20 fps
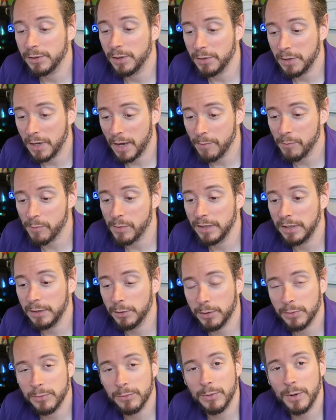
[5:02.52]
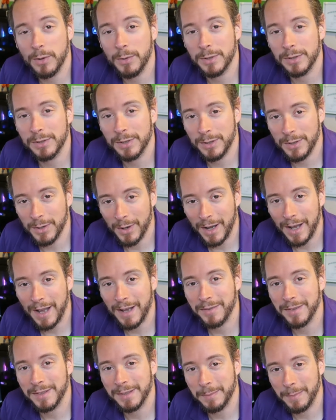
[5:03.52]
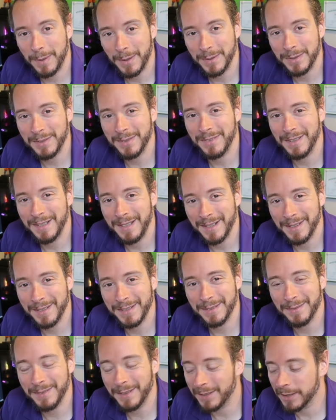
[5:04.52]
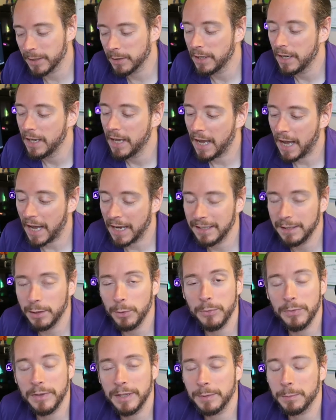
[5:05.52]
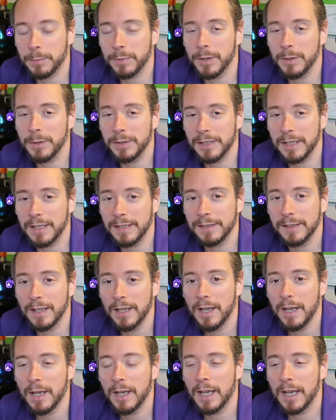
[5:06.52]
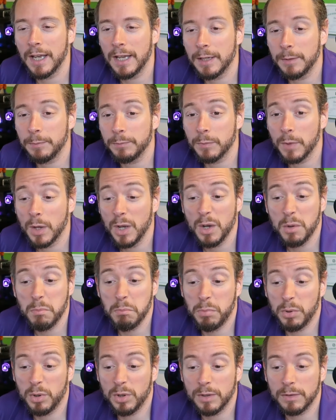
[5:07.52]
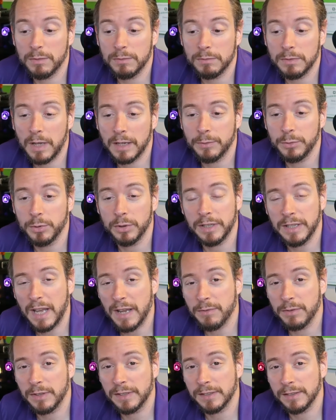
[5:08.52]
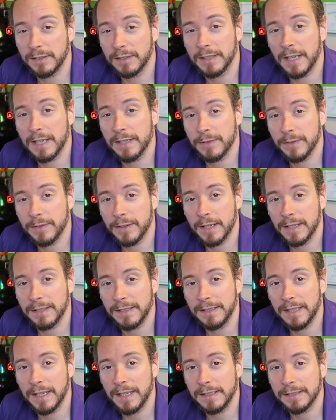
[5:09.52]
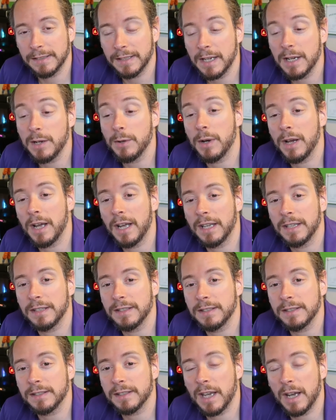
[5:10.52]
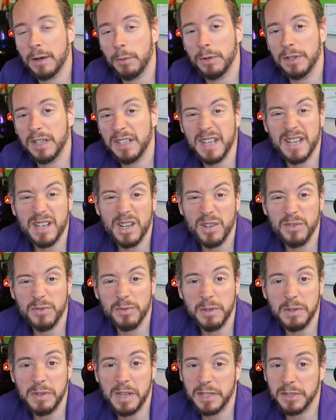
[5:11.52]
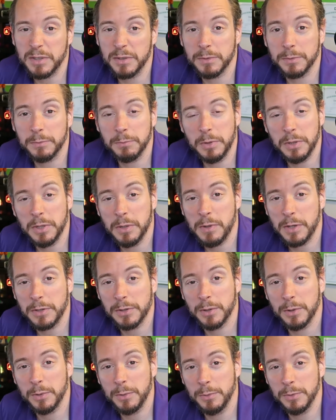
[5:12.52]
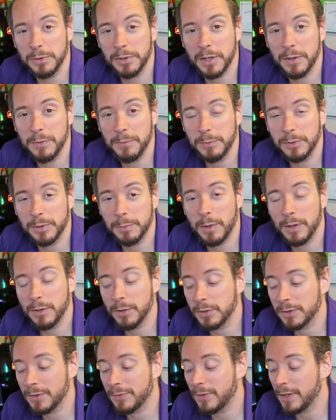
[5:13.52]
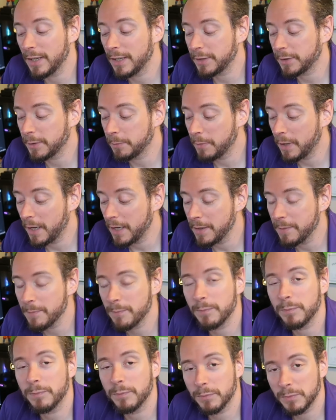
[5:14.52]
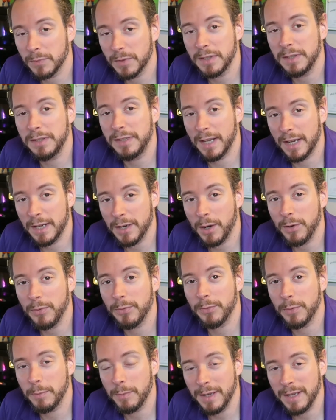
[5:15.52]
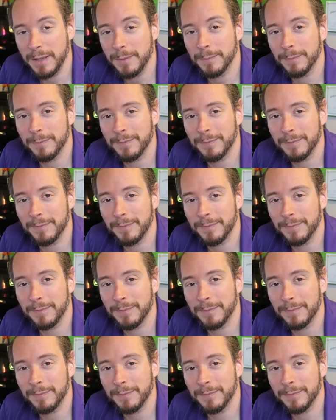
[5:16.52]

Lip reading: on, I'm really looking forward to not having to post a video tomorrow. I love this process, but I've done it every single day for 30 days now, and I want a day off, and that's cool. So tomorrow is the 1st of May, day off for me.